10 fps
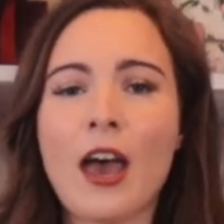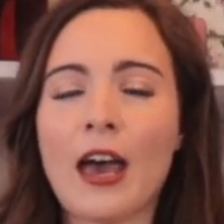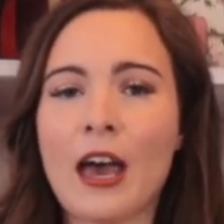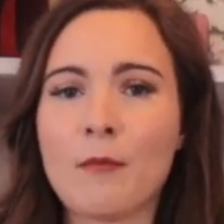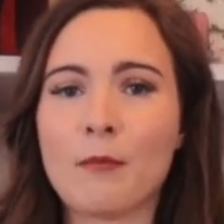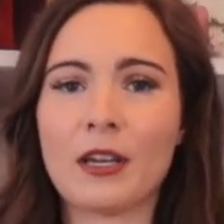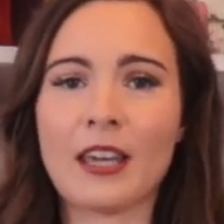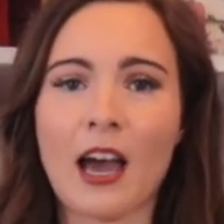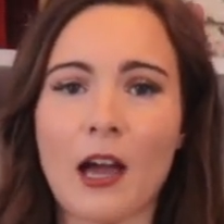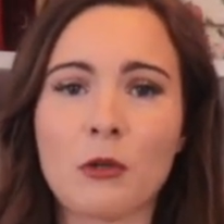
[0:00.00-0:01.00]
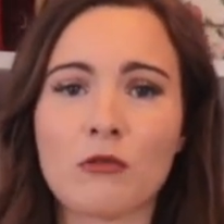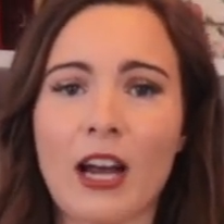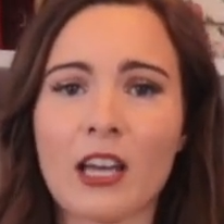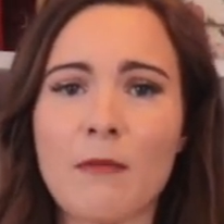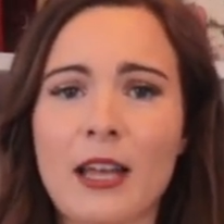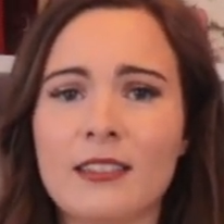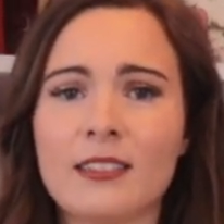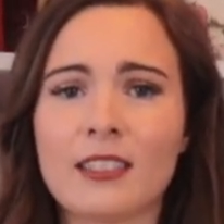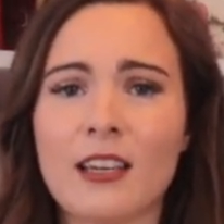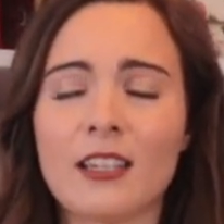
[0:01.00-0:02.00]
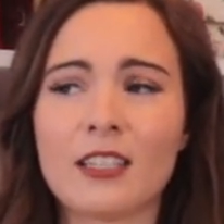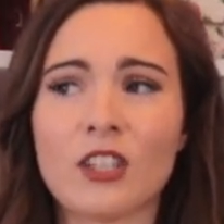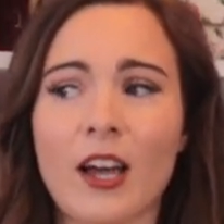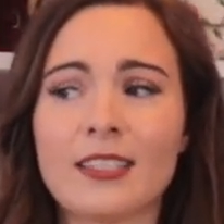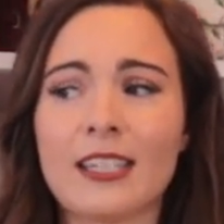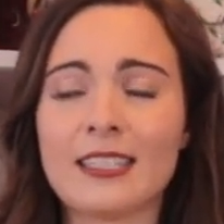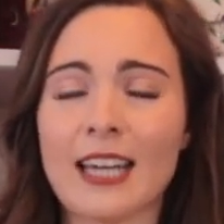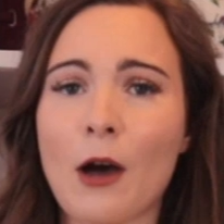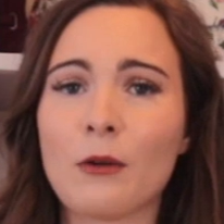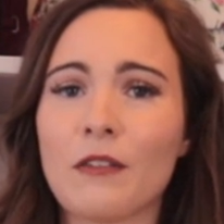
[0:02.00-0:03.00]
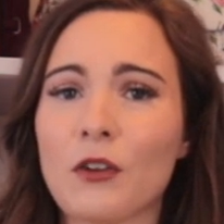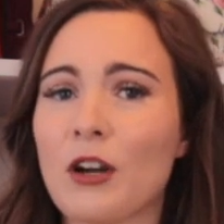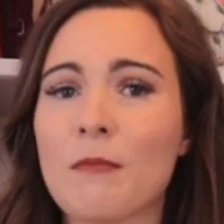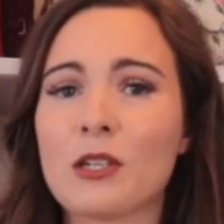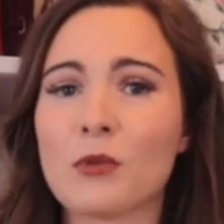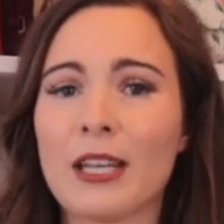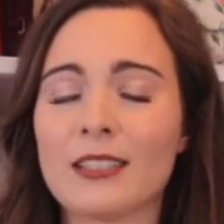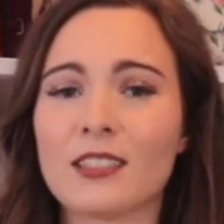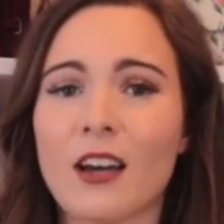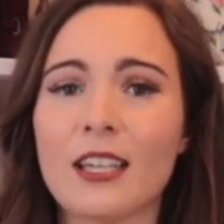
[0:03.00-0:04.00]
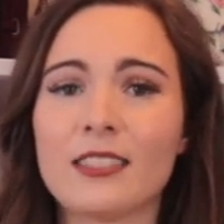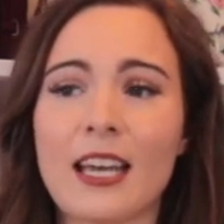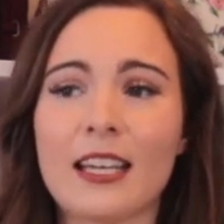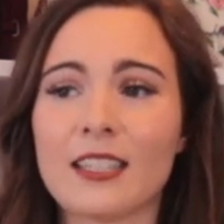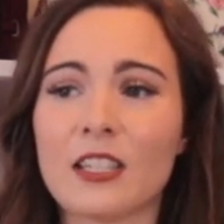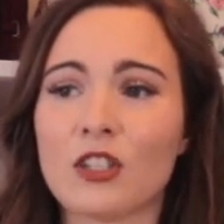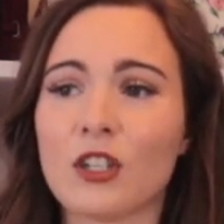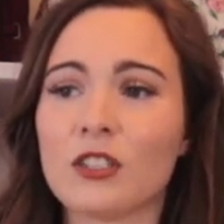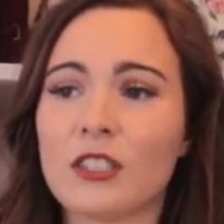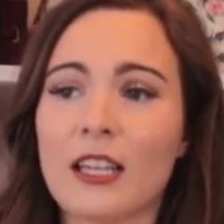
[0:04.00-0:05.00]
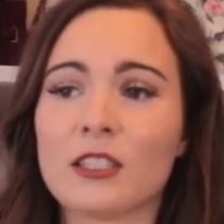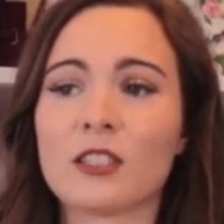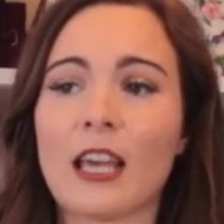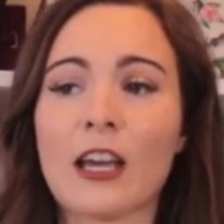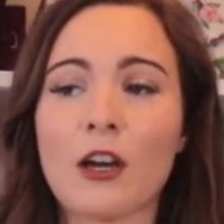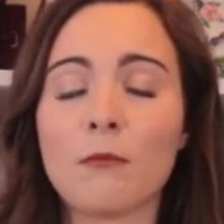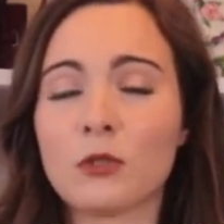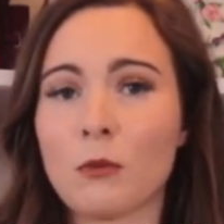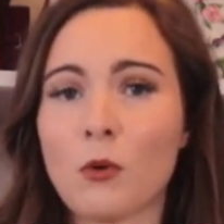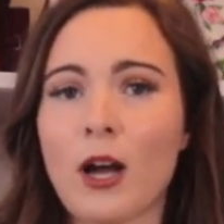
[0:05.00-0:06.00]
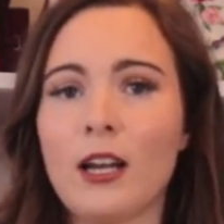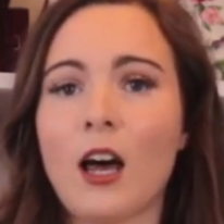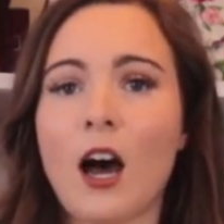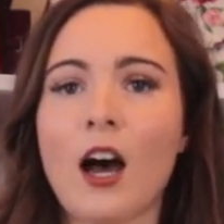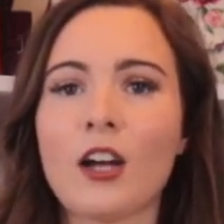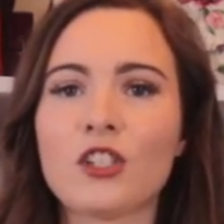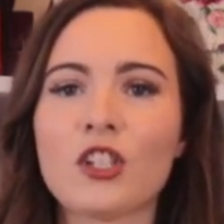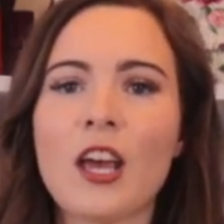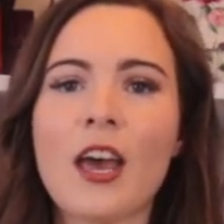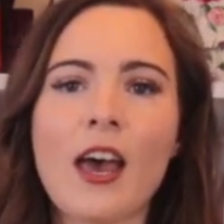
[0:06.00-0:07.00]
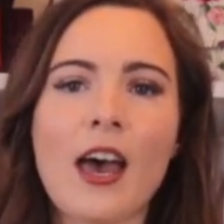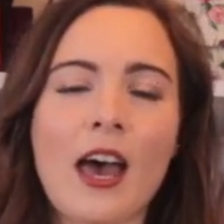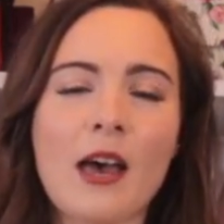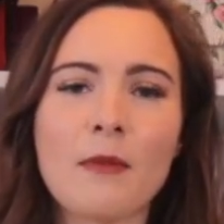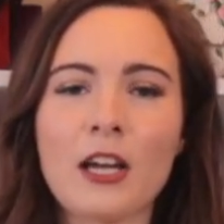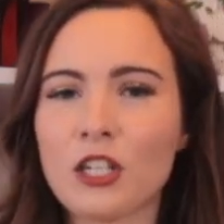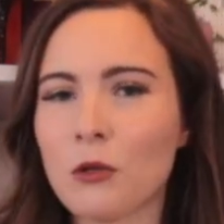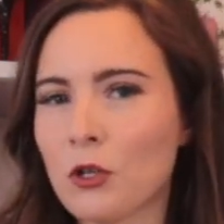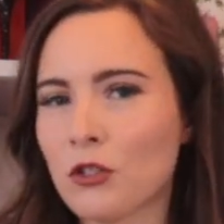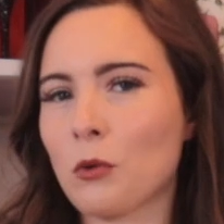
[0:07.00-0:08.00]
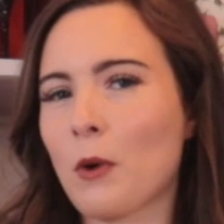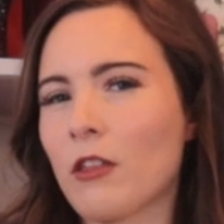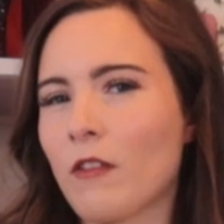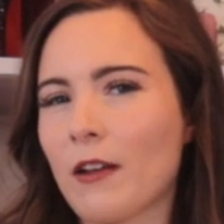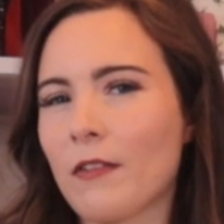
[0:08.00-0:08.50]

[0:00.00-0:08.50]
But yeah, I would recommend sizing down if you're in between sizes. It comes up quite large. I do wonder whether